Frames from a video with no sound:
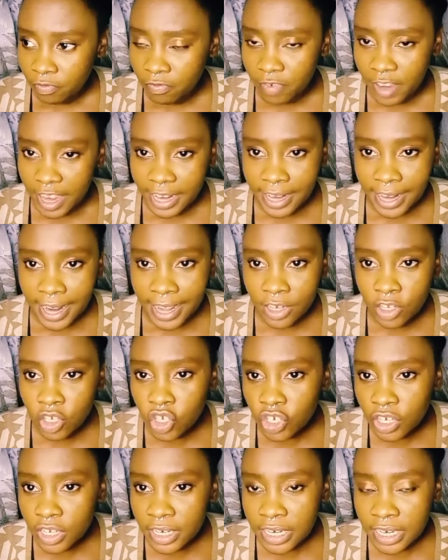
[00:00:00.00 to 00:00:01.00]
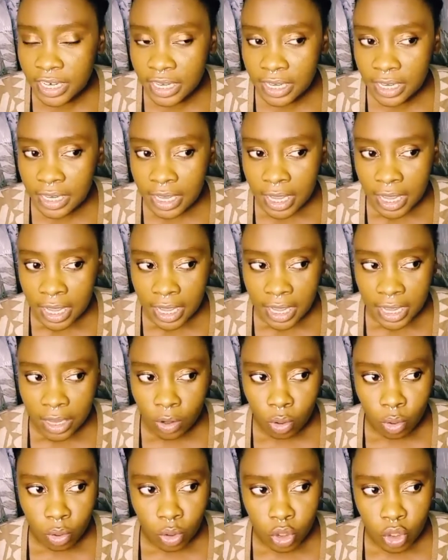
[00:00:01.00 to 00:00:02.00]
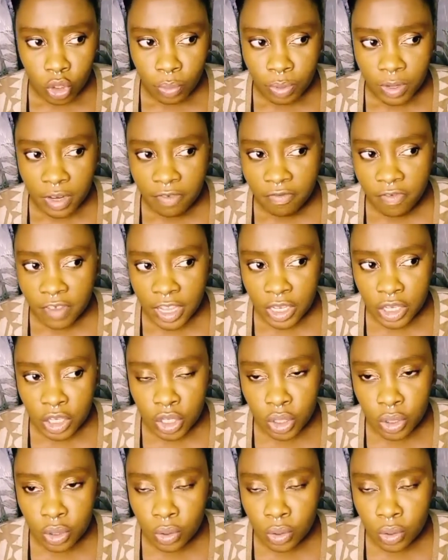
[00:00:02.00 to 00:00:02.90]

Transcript: Financially, it also prevents